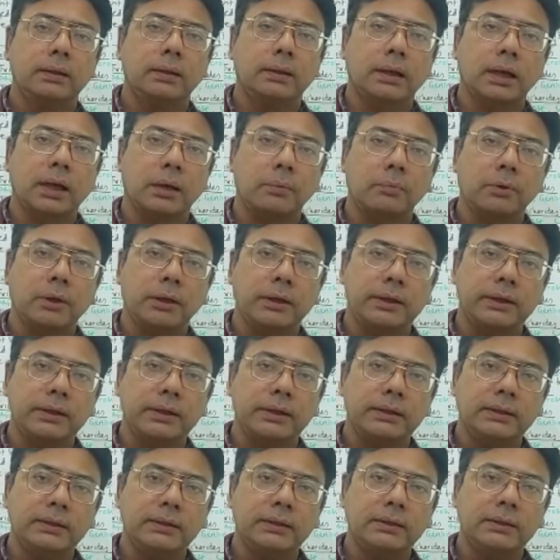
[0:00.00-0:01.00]

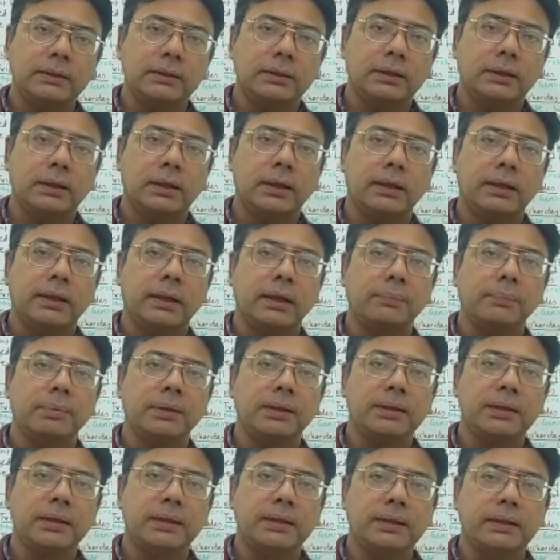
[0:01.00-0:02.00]
carbohydrates and I
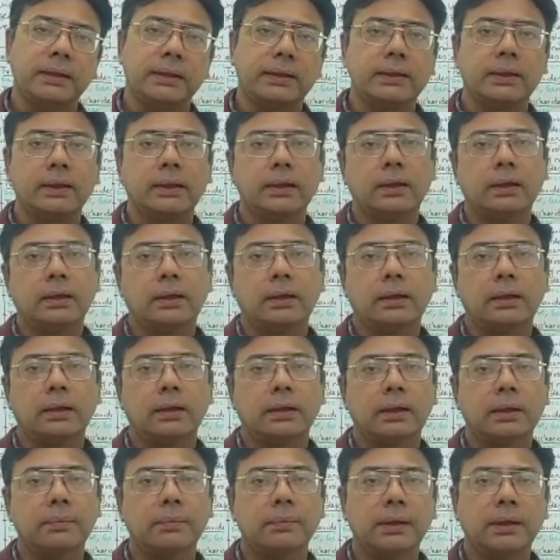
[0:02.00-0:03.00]
presented
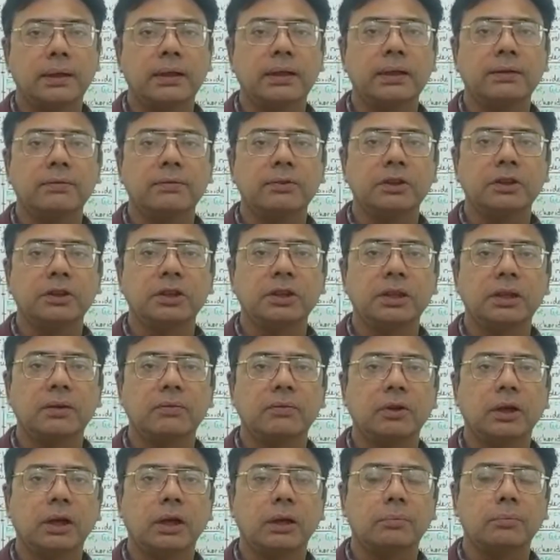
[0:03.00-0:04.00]
the chemical definition
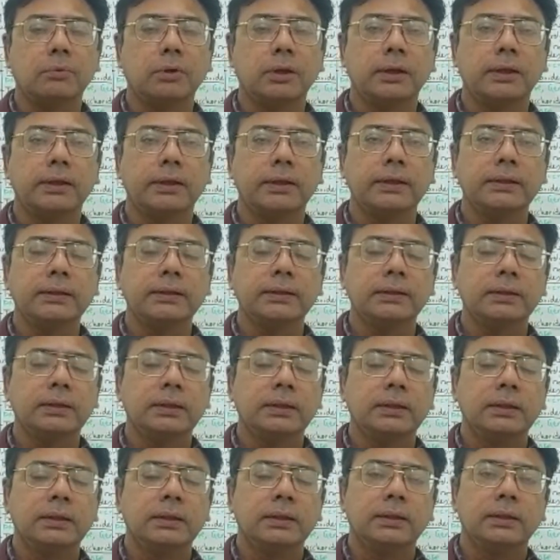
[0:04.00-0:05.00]
of carbohydrates,
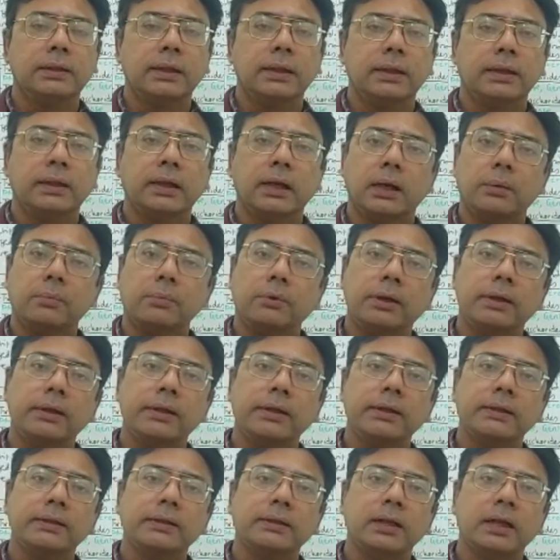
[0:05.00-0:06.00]
that
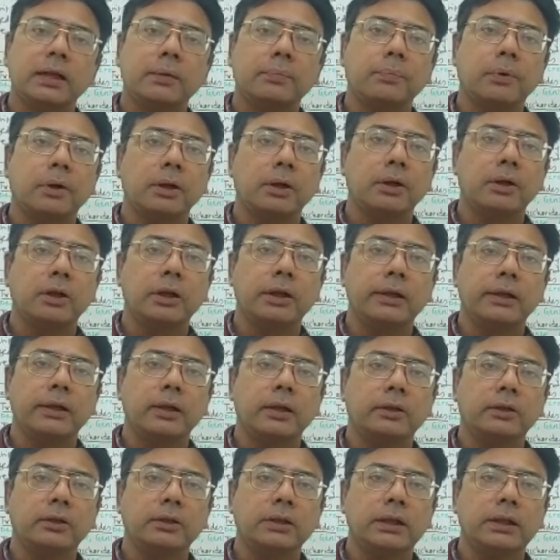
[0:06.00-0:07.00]
carbohydrates are
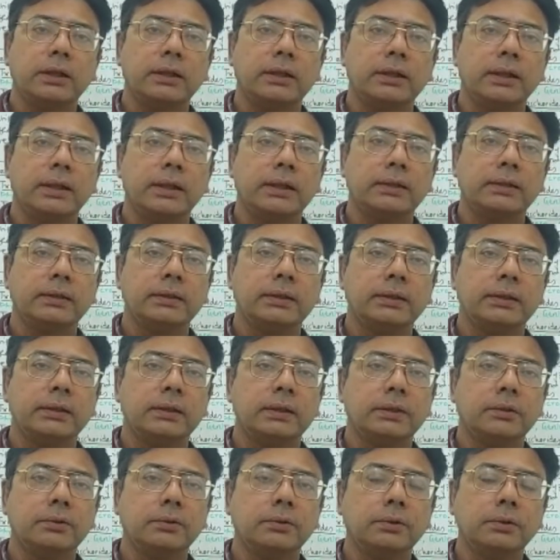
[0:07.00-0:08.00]
polyhydroxyaldehydes and
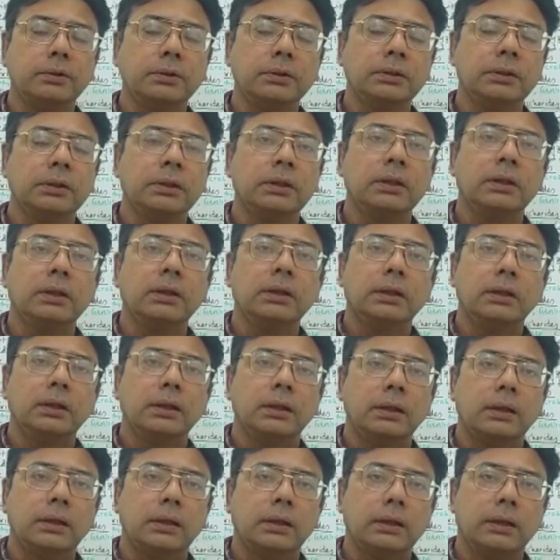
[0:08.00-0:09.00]
ketones,
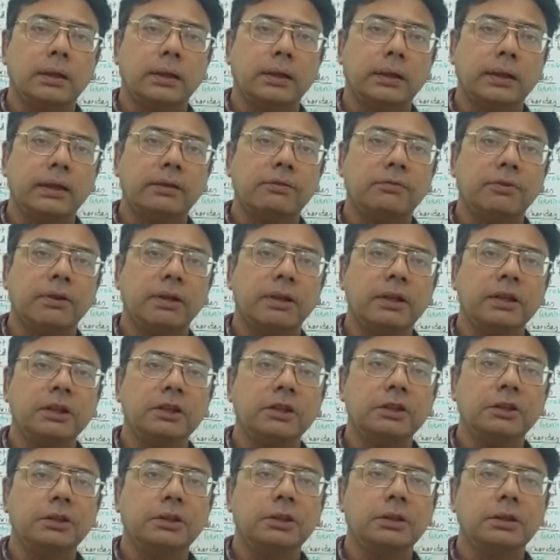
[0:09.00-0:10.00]
and I
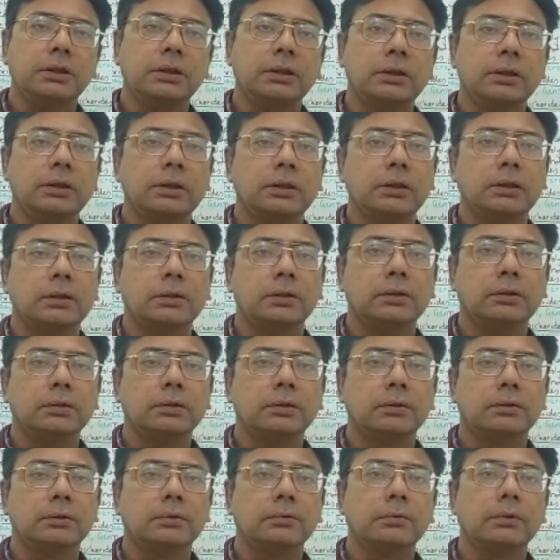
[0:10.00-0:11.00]
furnished
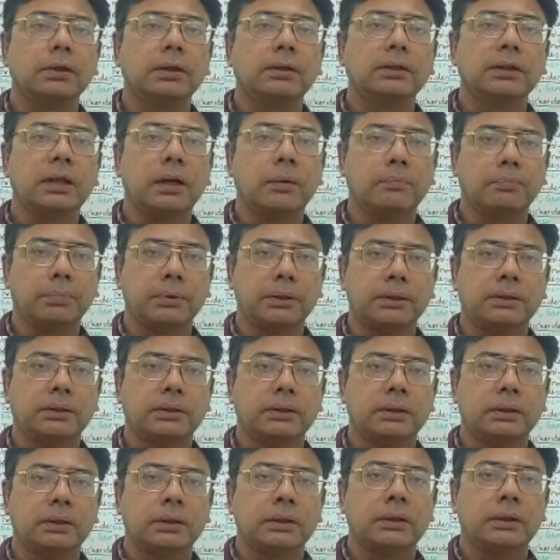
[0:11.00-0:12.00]
two
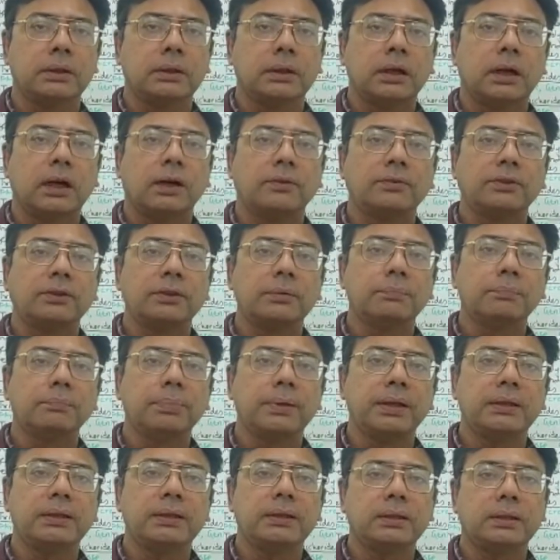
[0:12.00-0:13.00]
examples of
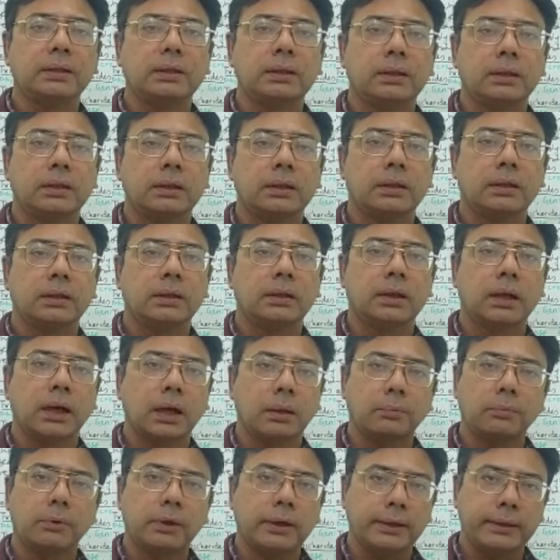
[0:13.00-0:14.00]
simplest
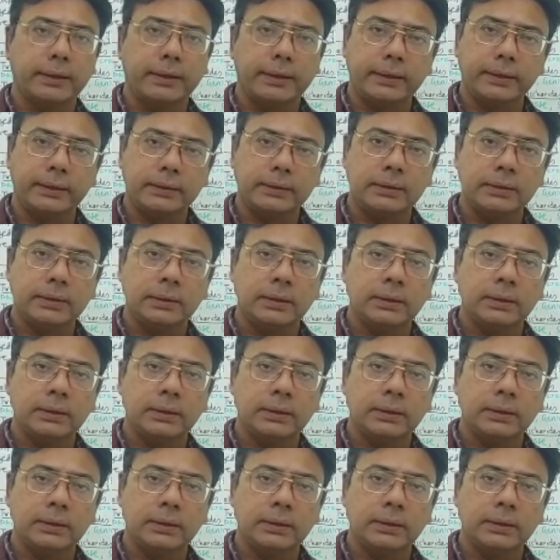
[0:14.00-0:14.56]
carbohydrates.